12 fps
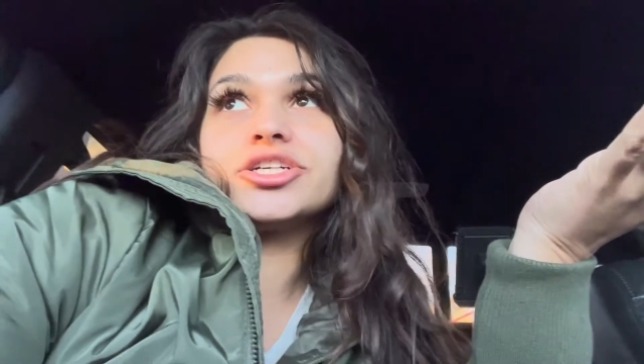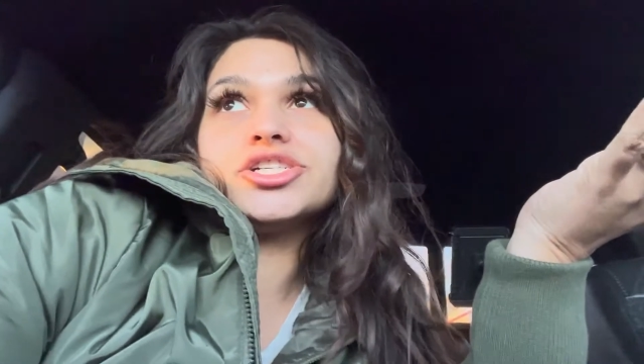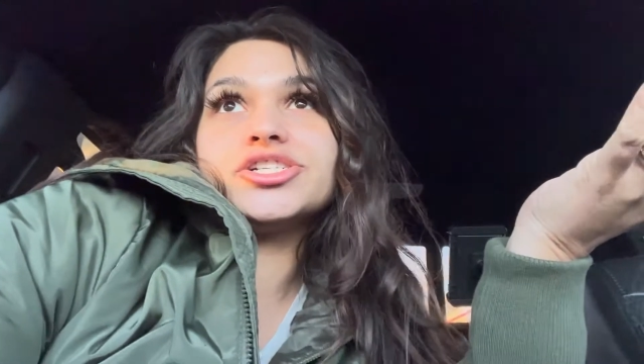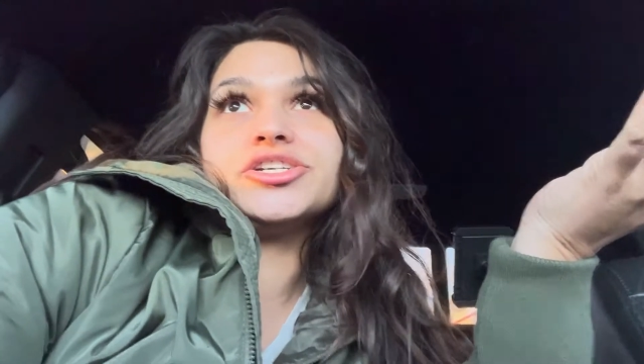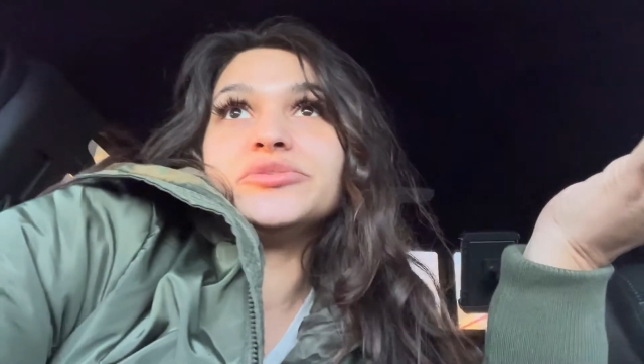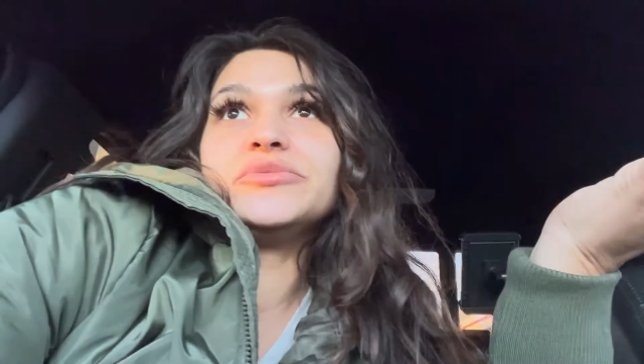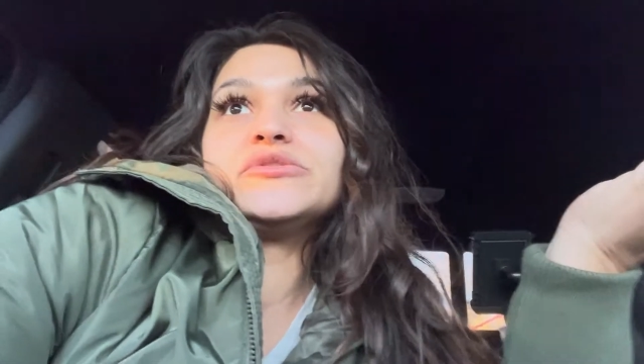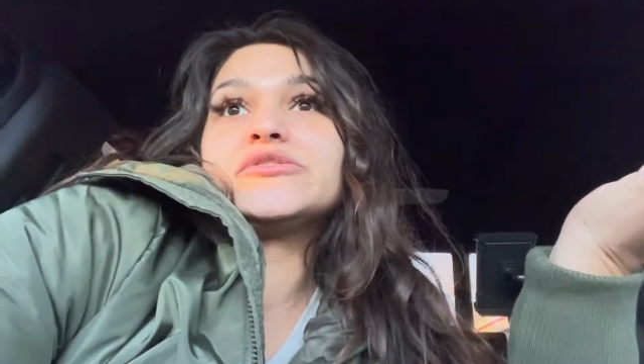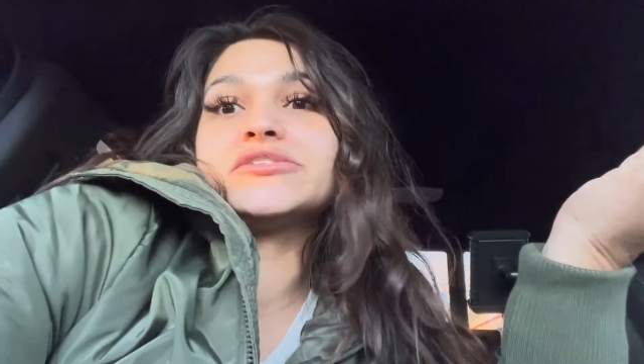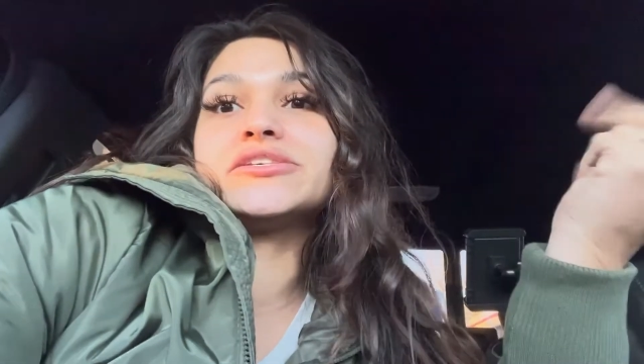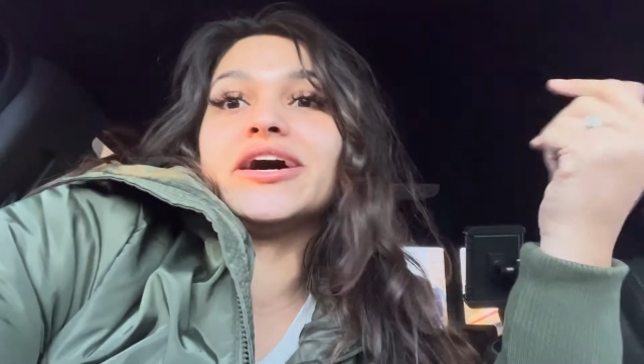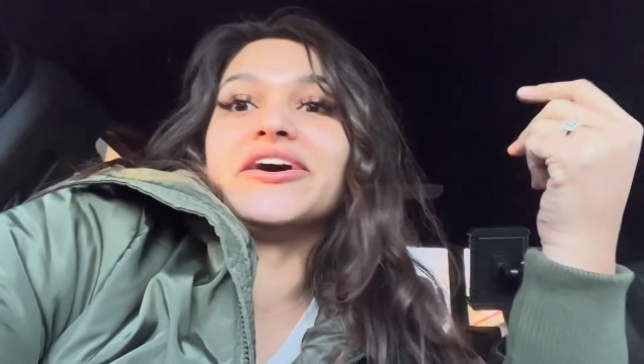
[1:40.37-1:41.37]
shoes,
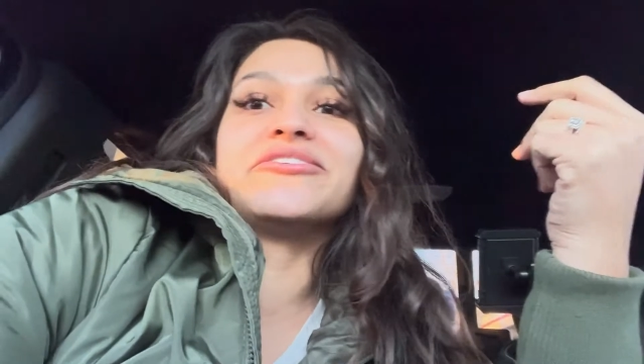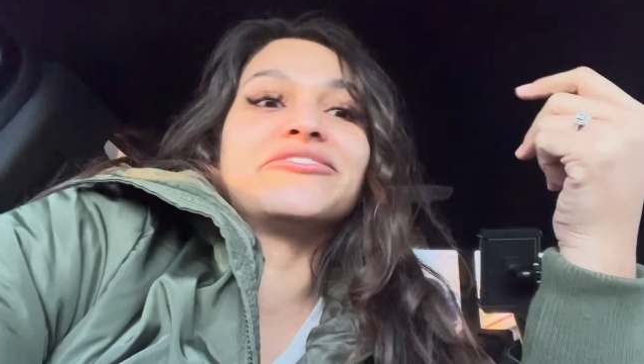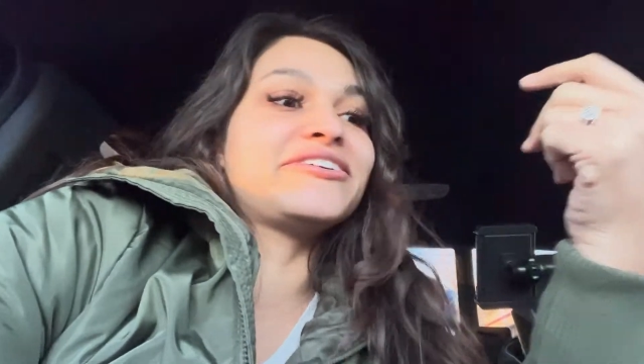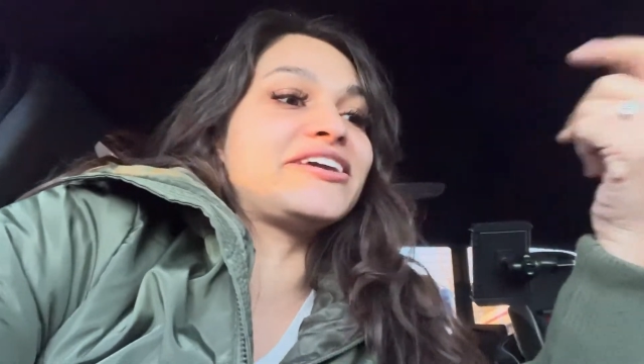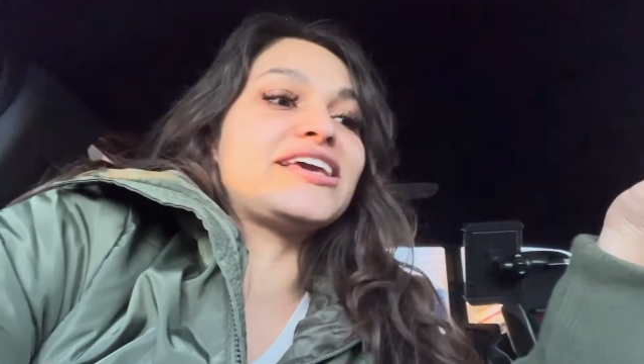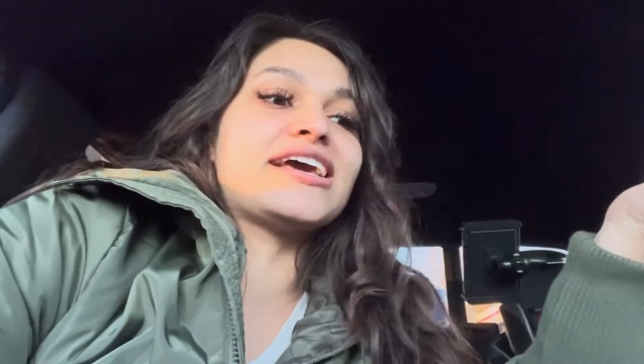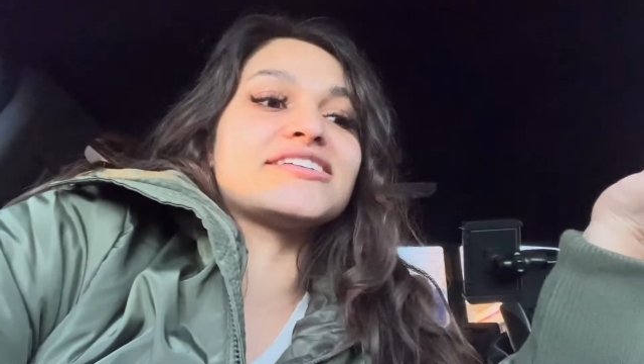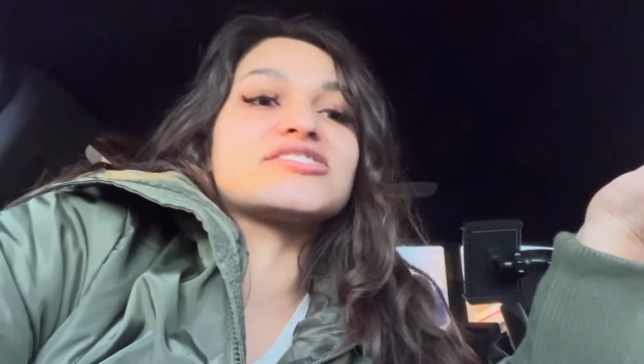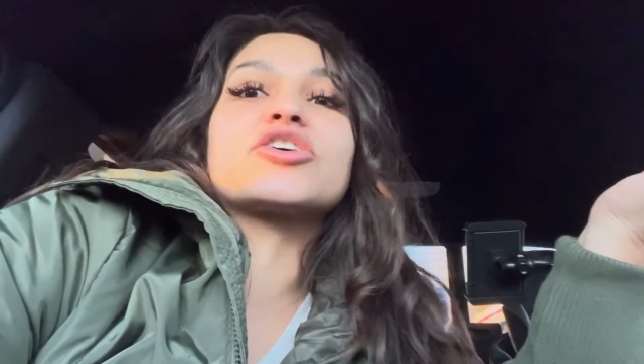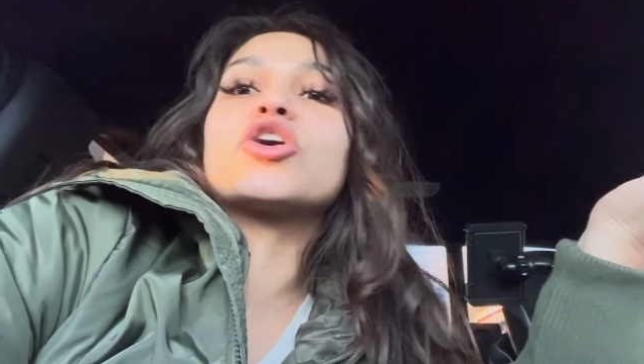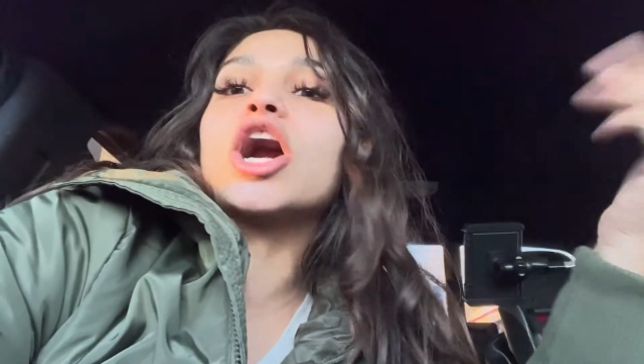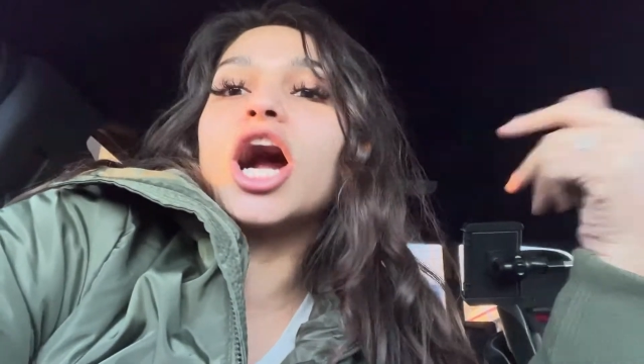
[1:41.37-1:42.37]
so he has
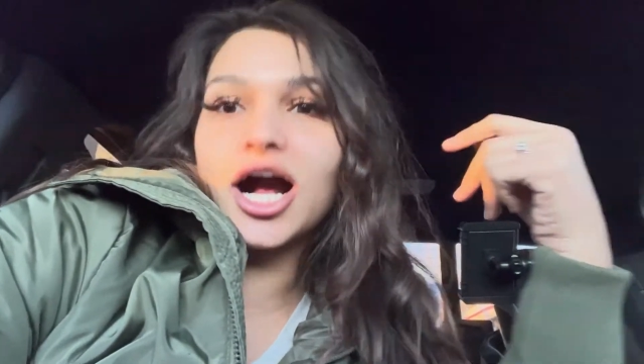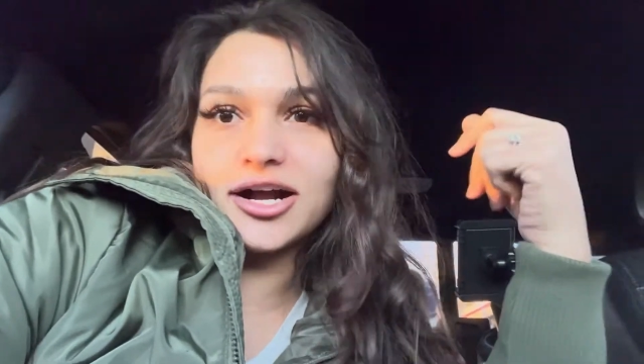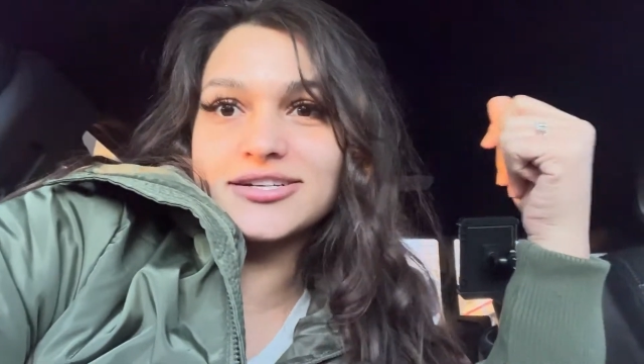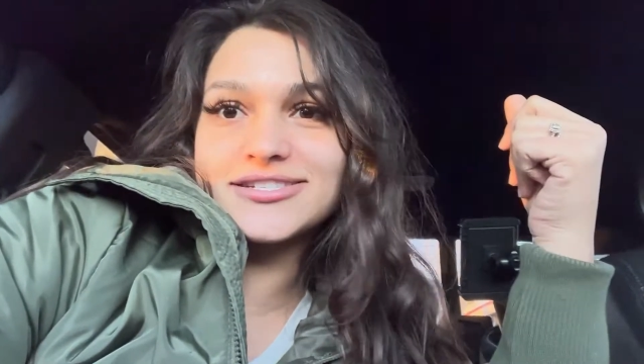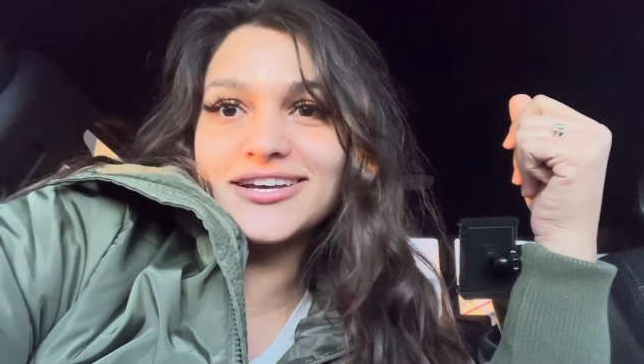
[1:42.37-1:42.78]
Crocs